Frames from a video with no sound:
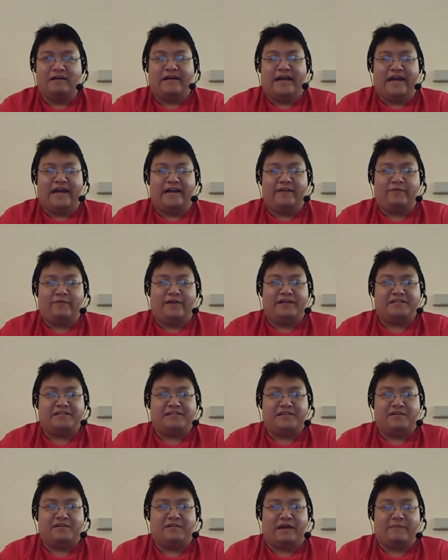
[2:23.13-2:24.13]
anyway,
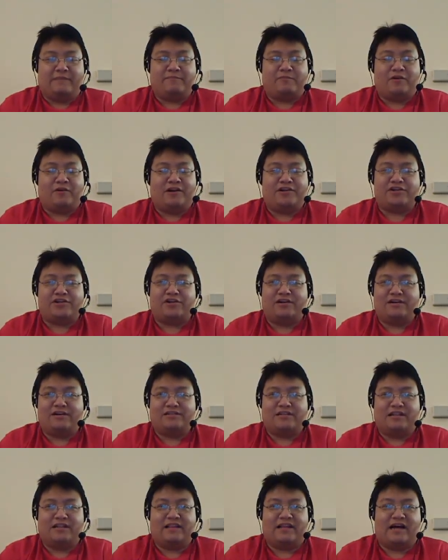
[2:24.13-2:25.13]
so I'm pretty sure
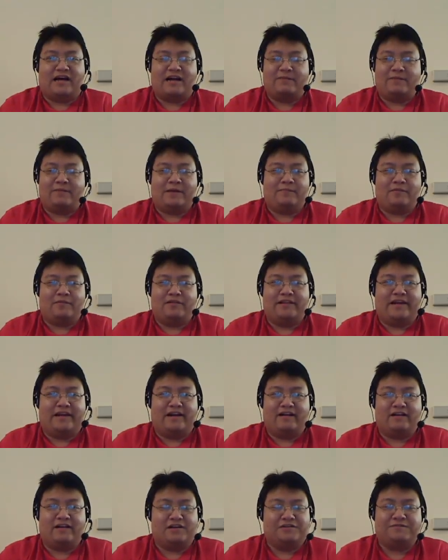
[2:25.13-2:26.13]
there's a lot of people
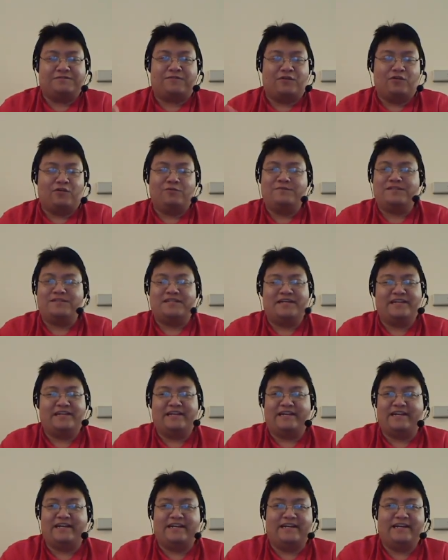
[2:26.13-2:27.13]
there. There's Froob
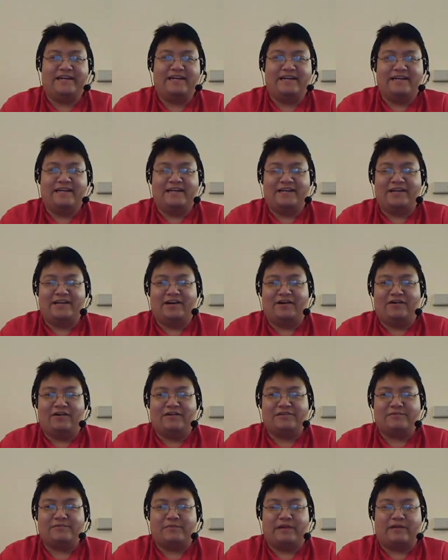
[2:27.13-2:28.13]
City, you
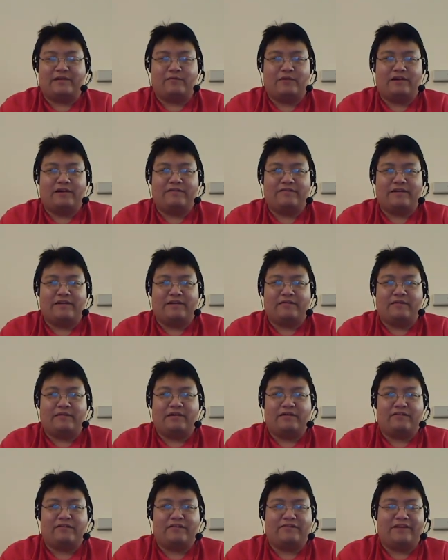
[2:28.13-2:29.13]
know, is like one of
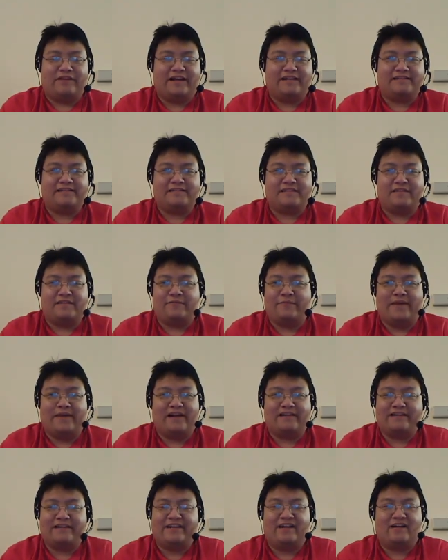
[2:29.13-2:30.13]
one of our fans and stuff.
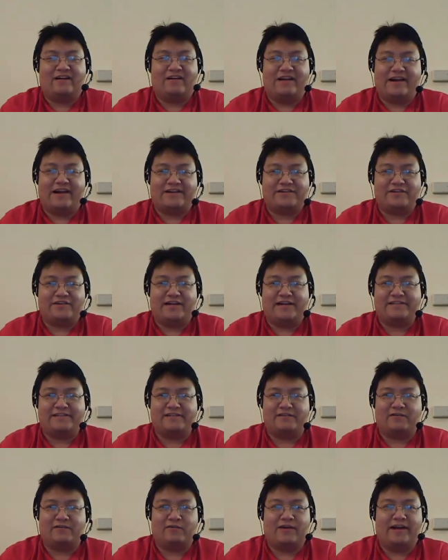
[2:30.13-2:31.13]
Metal DRX, you guys
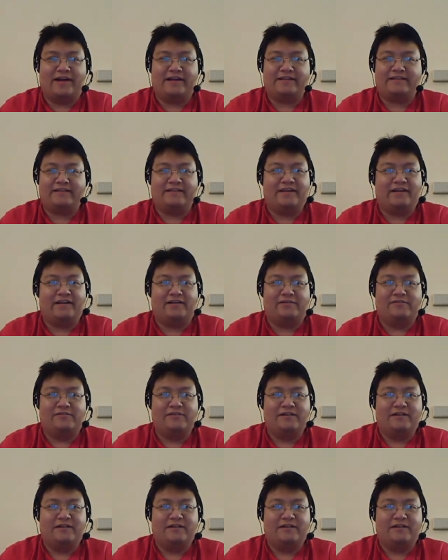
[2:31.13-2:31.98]
are great, you know,